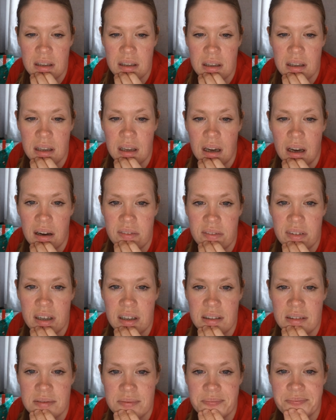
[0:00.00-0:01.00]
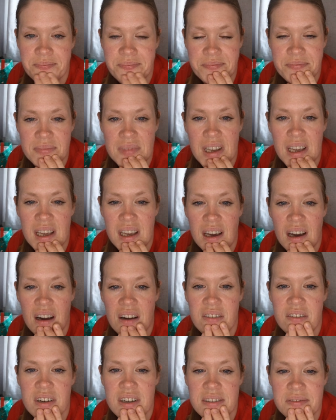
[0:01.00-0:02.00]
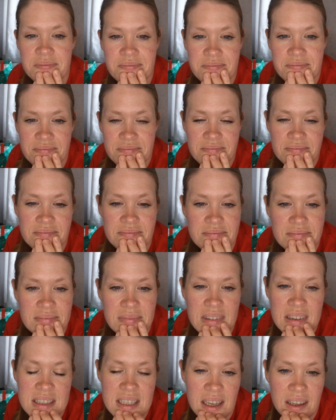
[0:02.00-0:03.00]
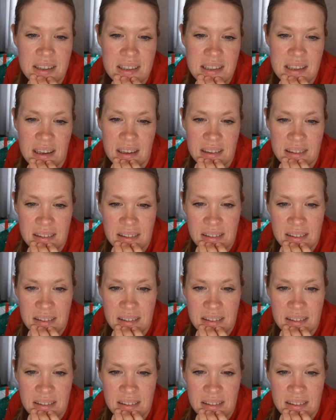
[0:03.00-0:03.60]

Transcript: Kiara. Is that how you say it?